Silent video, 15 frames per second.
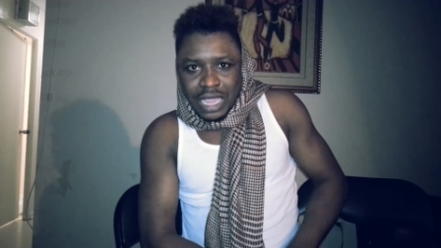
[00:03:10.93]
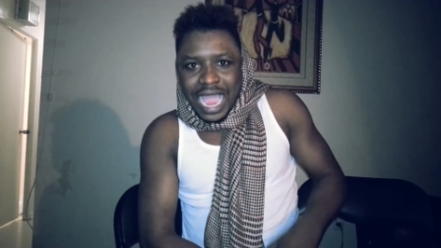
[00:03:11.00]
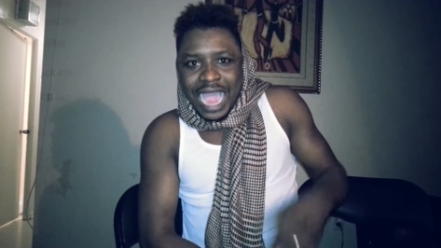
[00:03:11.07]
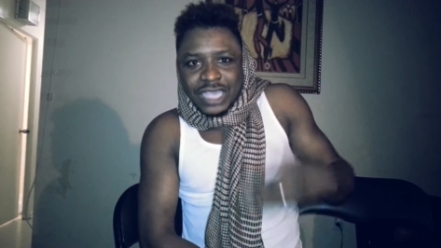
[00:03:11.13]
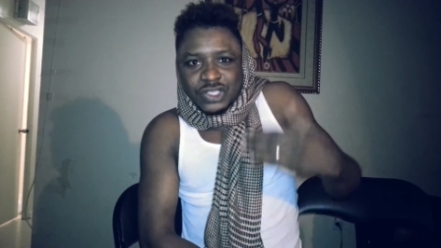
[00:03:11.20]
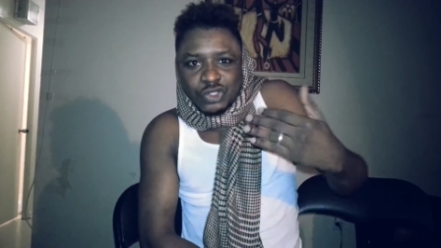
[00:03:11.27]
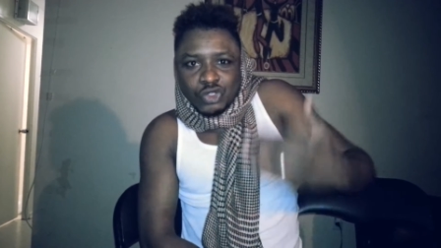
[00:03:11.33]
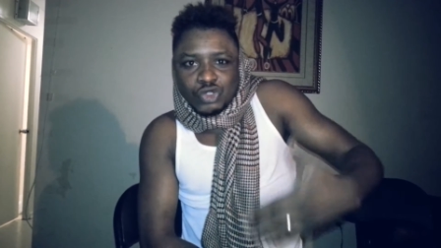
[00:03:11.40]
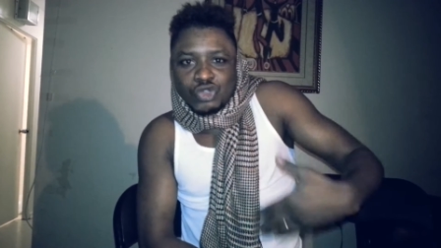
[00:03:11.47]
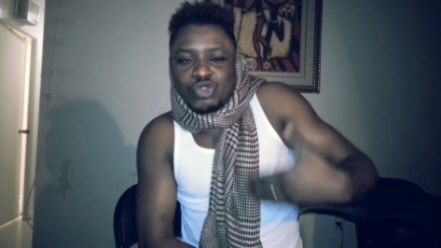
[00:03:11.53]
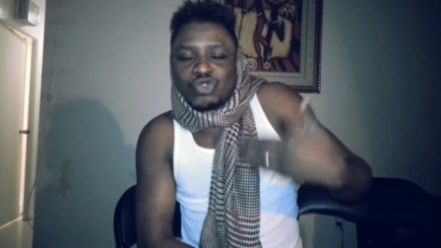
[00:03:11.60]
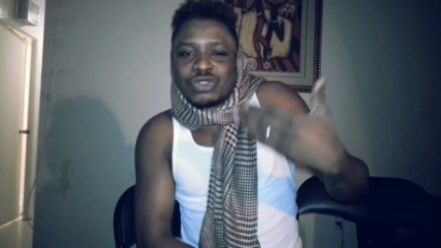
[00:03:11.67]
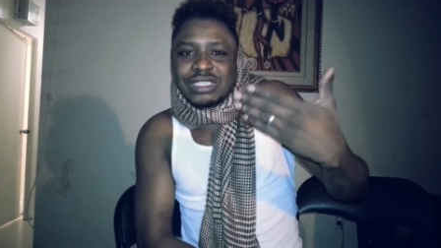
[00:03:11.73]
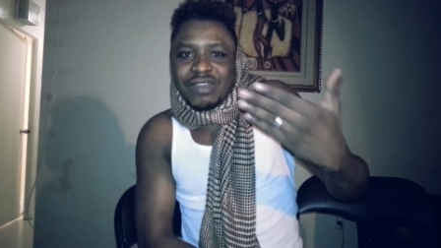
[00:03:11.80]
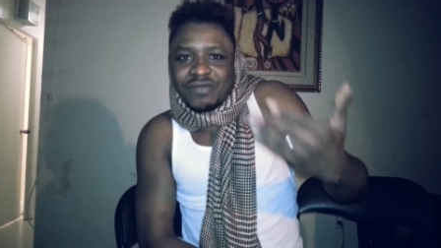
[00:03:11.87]
asks you to
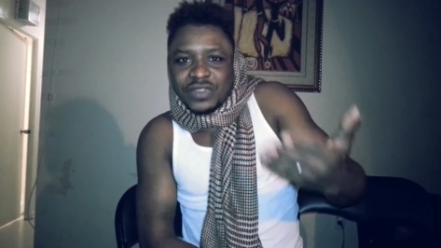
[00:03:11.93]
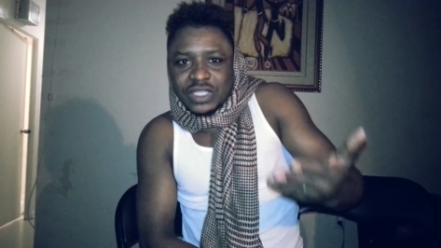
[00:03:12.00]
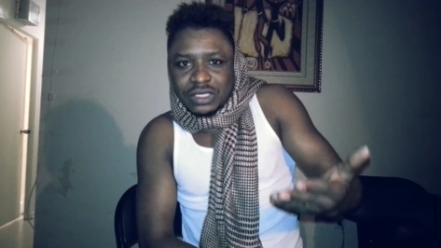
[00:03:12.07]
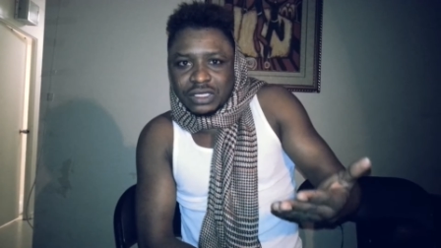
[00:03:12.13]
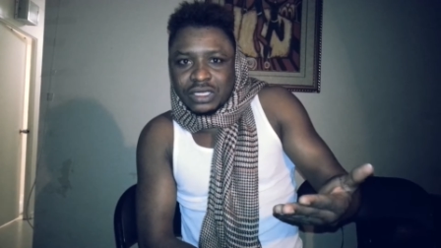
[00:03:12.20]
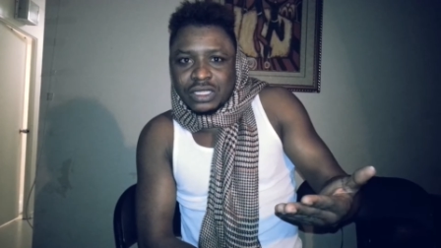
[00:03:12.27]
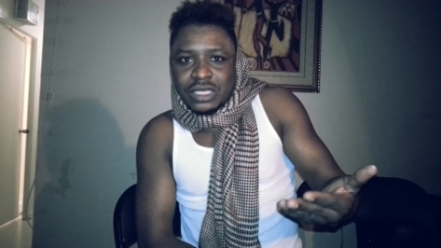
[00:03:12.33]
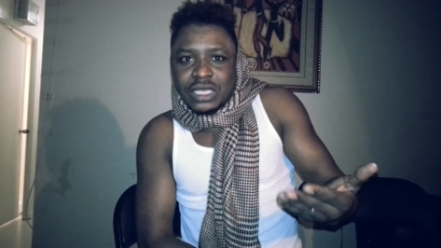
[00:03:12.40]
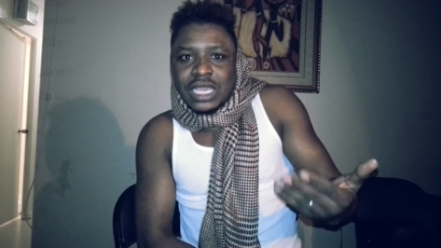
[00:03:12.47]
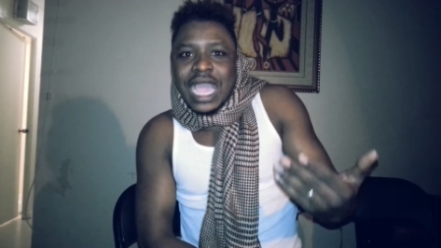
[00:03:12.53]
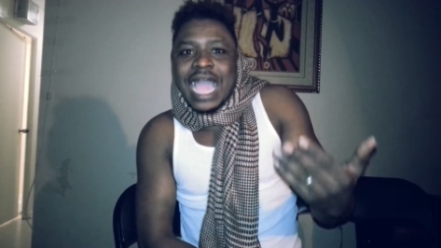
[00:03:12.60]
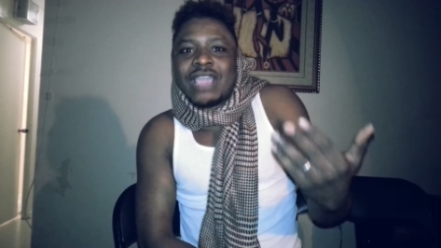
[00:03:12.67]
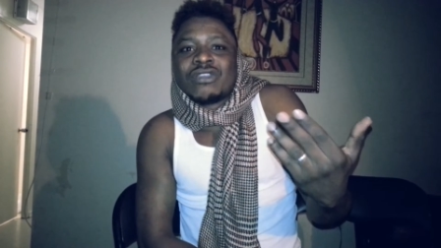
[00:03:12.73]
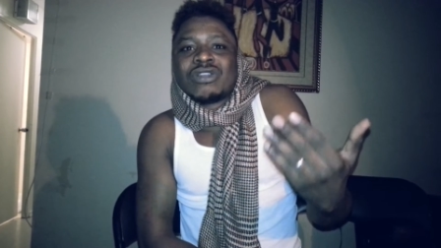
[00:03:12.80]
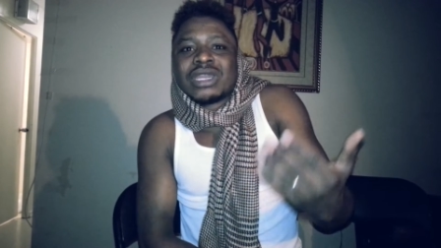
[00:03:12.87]
do something,
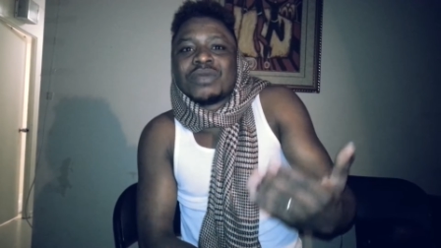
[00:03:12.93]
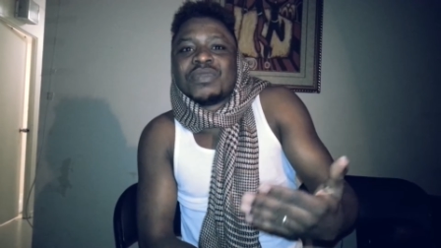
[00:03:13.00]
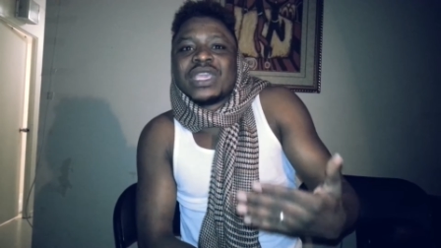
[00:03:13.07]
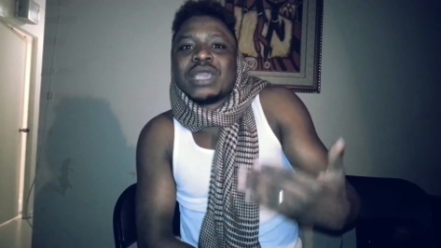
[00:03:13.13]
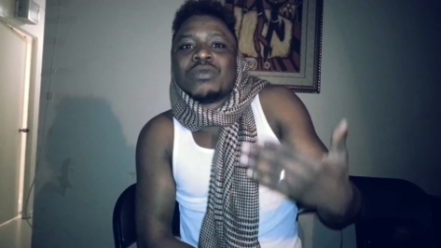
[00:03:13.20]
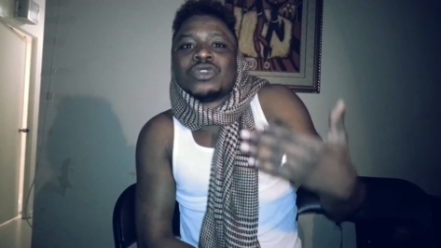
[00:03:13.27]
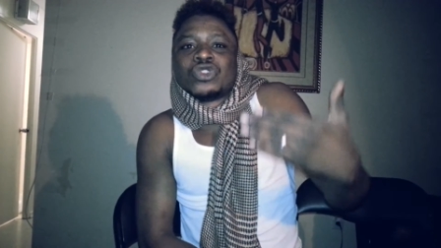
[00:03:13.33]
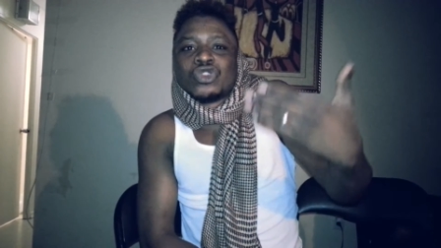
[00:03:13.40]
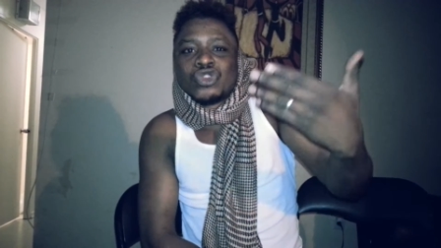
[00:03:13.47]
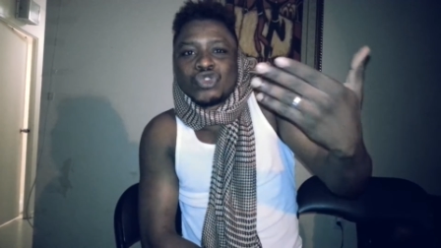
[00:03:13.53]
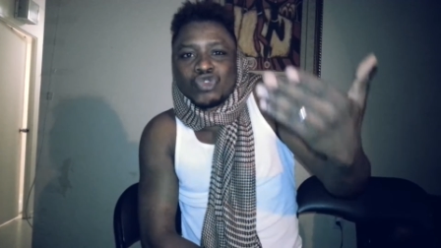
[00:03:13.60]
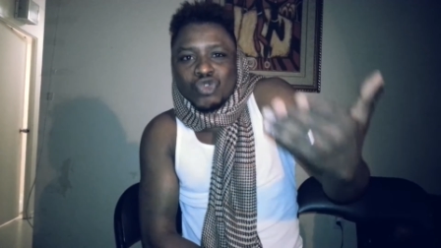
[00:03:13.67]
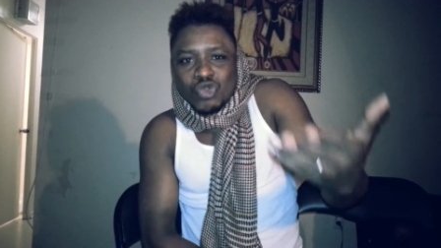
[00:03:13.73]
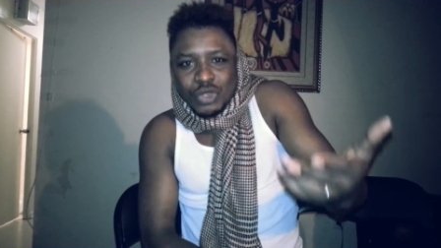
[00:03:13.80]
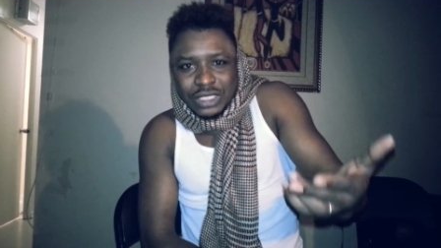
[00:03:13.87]
are you going to be able to
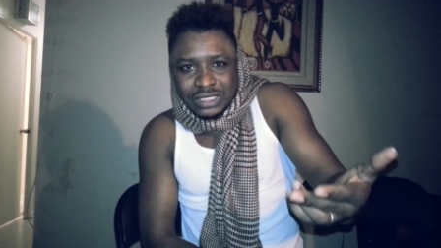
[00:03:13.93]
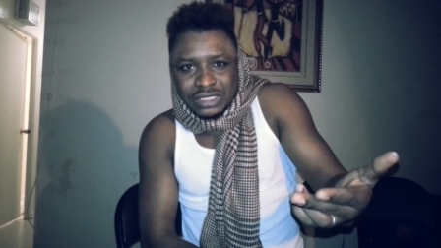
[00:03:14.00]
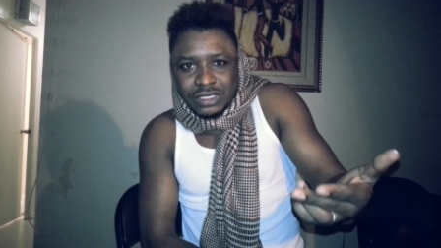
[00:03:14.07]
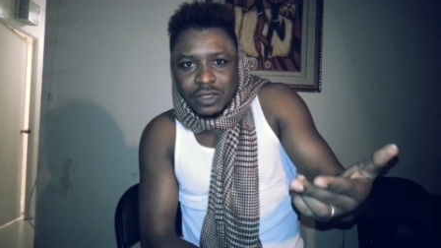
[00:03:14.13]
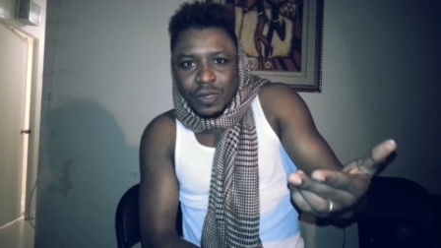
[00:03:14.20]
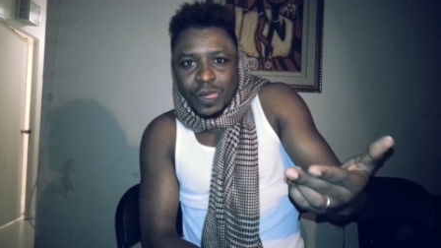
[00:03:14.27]
do it?